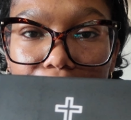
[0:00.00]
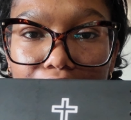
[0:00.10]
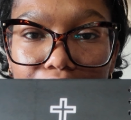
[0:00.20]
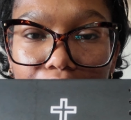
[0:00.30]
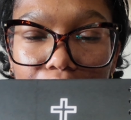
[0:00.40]
I
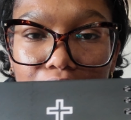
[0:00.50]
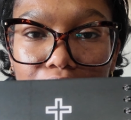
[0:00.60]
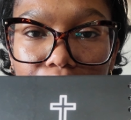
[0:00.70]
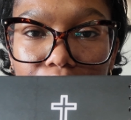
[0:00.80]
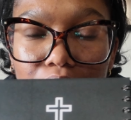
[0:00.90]
thought
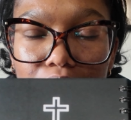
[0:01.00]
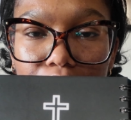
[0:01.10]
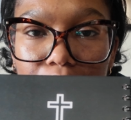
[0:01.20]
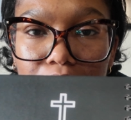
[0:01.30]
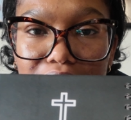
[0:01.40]

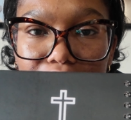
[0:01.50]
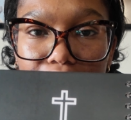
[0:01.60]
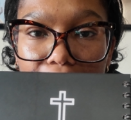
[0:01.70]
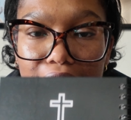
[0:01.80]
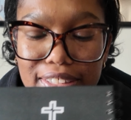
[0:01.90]
was
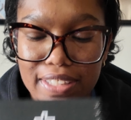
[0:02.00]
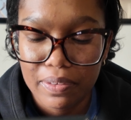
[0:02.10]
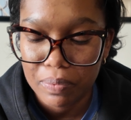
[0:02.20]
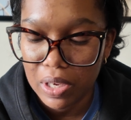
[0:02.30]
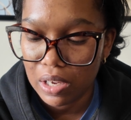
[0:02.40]
nice
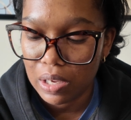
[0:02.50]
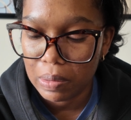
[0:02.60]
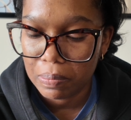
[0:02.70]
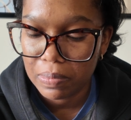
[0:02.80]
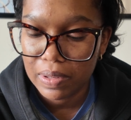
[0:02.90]
and
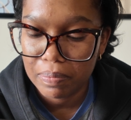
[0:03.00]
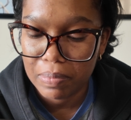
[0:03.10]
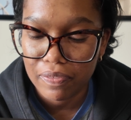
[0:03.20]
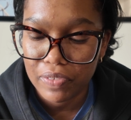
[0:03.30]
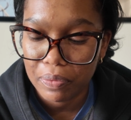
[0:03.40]

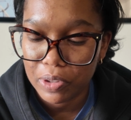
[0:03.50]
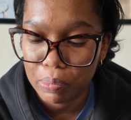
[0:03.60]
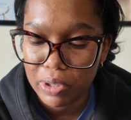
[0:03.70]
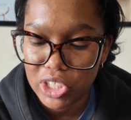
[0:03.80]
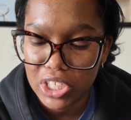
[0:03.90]
my friend would
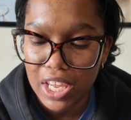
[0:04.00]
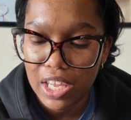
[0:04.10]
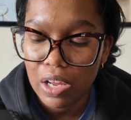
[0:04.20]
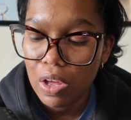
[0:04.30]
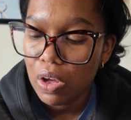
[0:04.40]

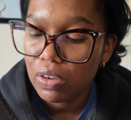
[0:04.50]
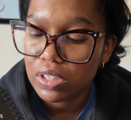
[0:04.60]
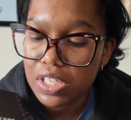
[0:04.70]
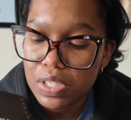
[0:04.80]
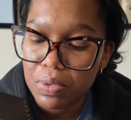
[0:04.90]
appreciate.
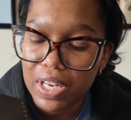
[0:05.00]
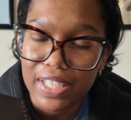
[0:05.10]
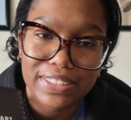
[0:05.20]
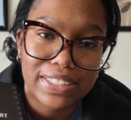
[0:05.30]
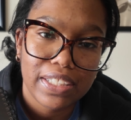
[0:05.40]
On this one,
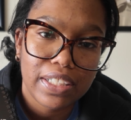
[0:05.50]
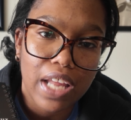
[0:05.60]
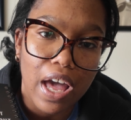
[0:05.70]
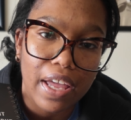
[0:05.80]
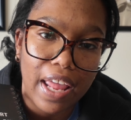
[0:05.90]
I did
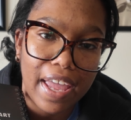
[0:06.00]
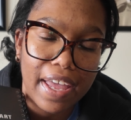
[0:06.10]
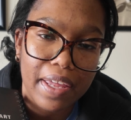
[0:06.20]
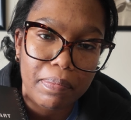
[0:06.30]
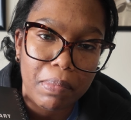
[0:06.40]
not
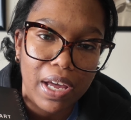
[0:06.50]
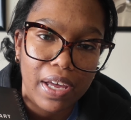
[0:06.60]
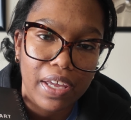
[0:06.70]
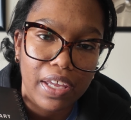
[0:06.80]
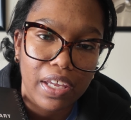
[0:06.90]
add
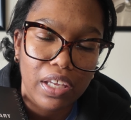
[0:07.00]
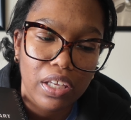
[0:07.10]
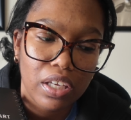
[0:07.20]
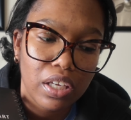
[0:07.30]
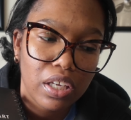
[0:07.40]
my
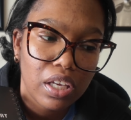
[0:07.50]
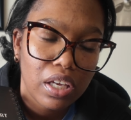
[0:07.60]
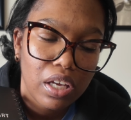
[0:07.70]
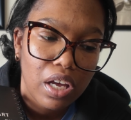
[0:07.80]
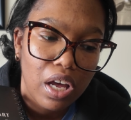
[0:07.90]

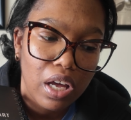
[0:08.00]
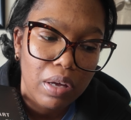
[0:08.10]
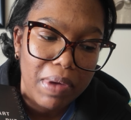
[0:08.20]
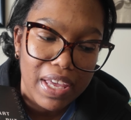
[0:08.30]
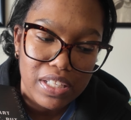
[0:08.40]

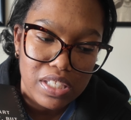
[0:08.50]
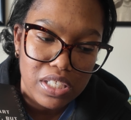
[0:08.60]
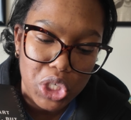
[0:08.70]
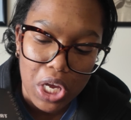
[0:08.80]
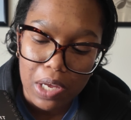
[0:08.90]

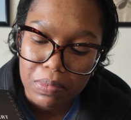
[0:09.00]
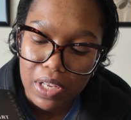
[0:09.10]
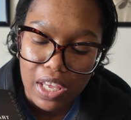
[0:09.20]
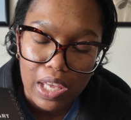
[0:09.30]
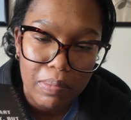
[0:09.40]
Etsy shop
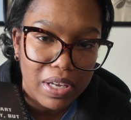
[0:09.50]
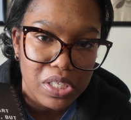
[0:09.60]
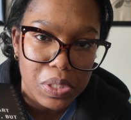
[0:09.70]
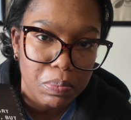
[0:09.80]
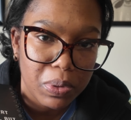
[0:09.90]
name. I
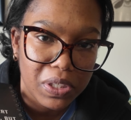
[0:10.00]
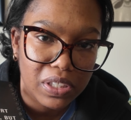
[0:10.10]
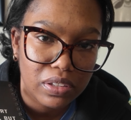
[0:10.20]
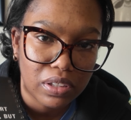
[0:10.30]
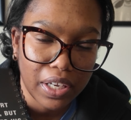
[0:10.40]
just
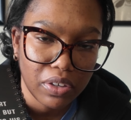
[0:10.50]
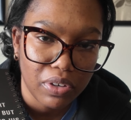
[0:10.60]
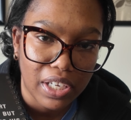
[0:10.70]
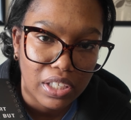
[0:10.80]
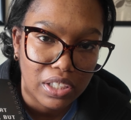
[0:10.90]
put like
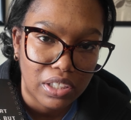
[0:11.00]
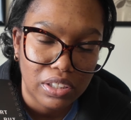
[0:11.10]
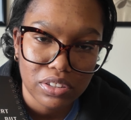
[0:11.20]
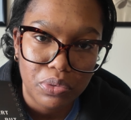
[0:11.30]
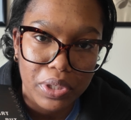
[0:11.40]
created
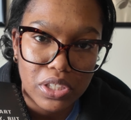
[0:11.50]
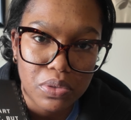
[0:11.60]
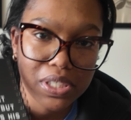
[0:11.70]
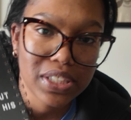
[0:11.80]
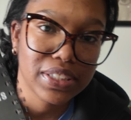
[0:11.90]

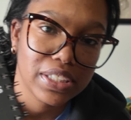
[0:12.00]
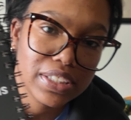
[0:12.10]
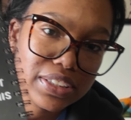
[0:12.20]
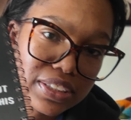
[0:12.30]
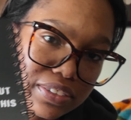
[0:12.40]

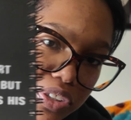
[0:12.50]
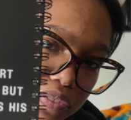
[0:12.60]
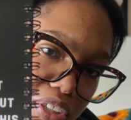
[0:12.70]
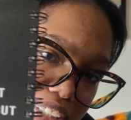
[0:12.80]
2026. I don't know if you